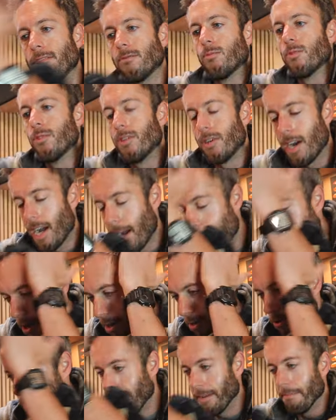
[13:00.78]
we're
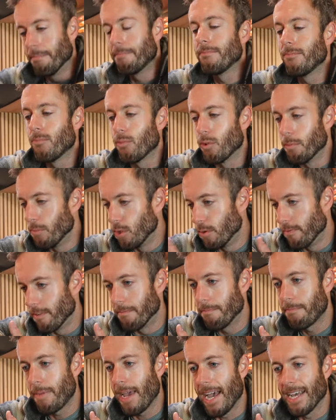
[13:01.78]

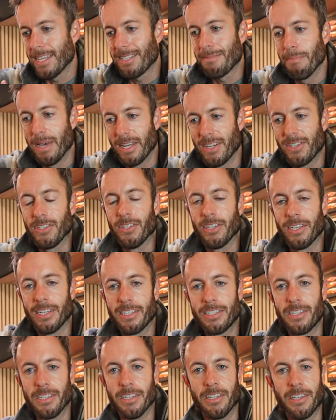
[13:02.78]
moving past mentally
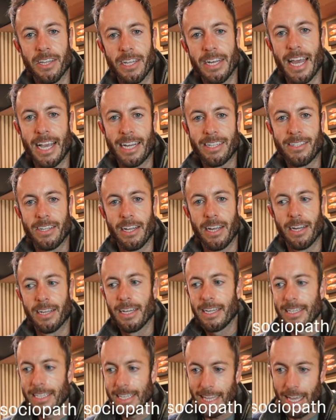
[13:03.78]
to the next thing.
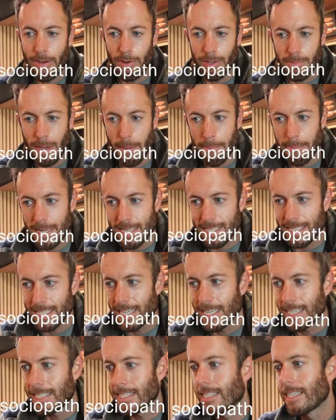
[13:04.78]
Did that with my
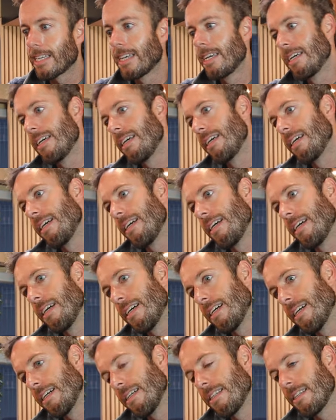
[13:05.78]
business,
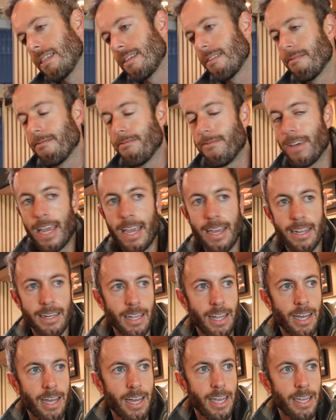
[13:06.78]
van
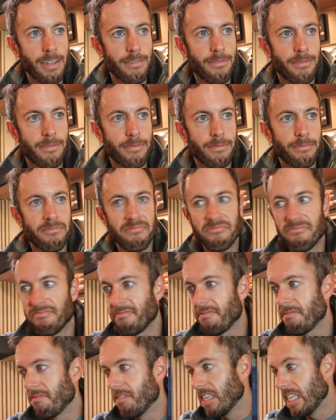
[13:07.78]
life,
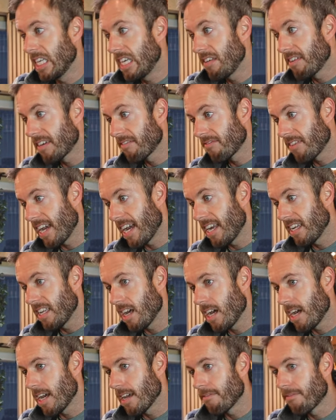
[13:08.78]
leaving van
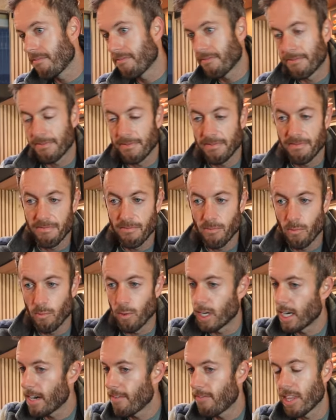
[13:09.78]
life,
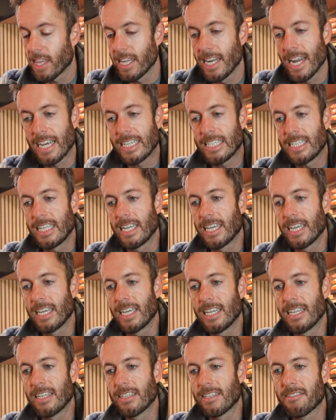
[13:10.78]
whatever the next thing
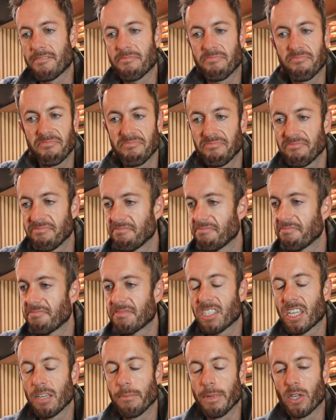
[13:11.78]
is,
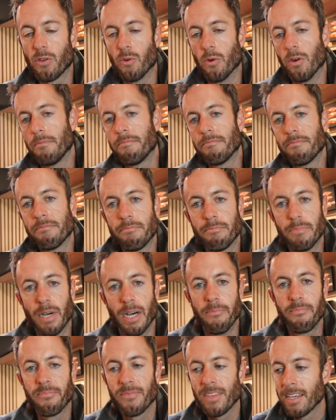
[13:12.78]
it's gonna be cool.
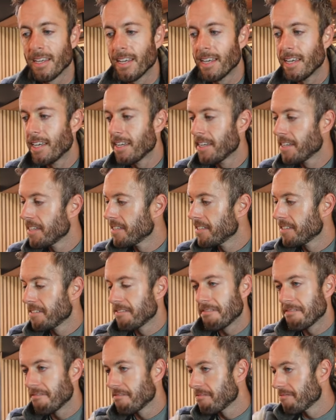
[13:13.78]
But
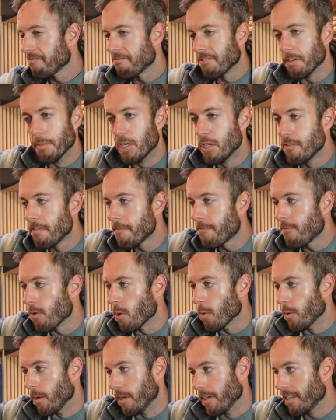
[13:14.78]
we're moving
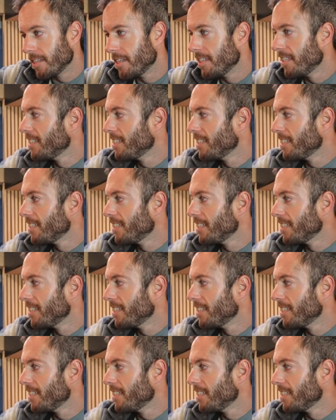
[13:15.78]
forward.